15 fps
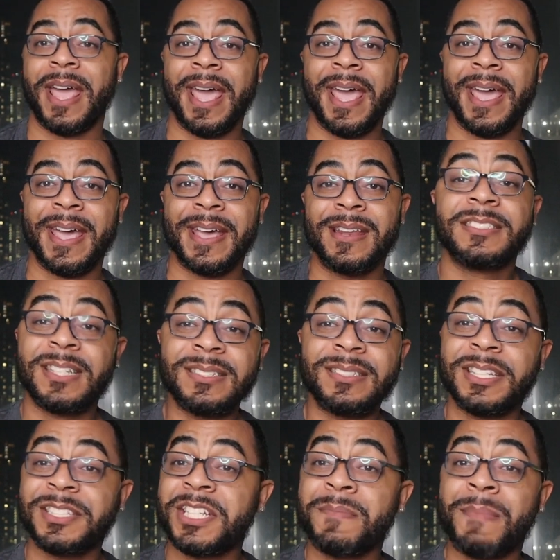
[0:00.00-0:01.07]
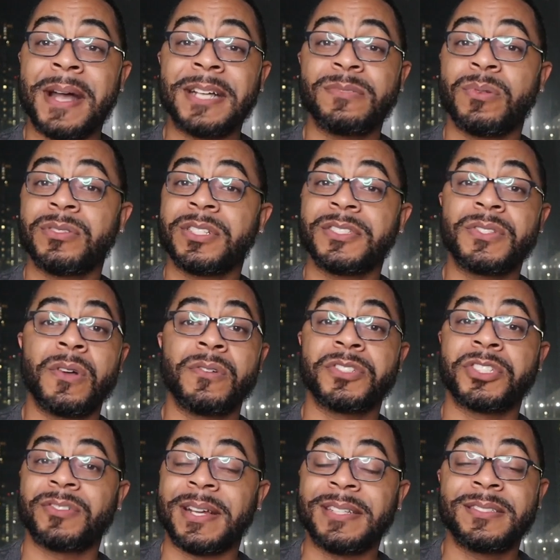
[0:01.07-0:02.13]
and she says she might as well just go
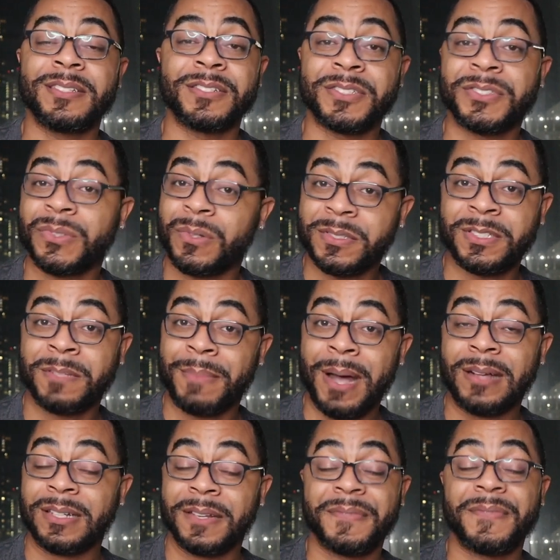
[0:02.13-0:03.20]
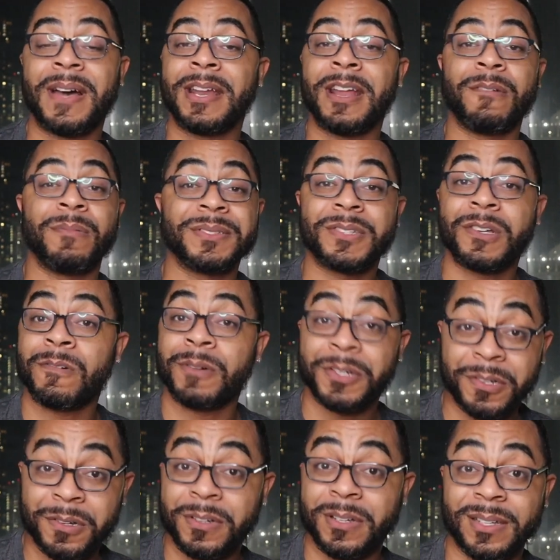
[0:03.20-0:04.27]
straight to the source about it and find out what's going
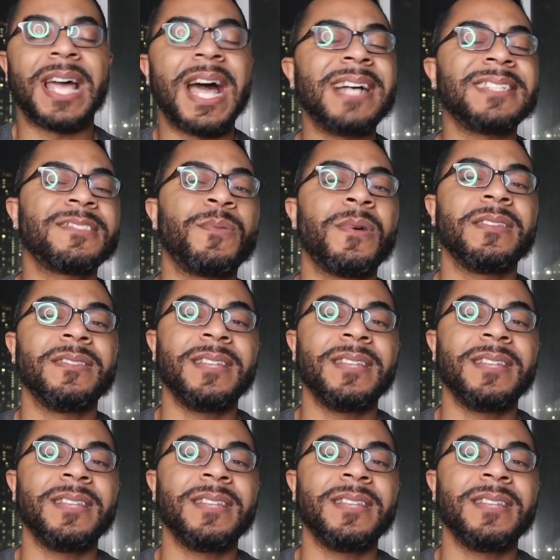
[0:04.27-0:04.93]
on. I swear,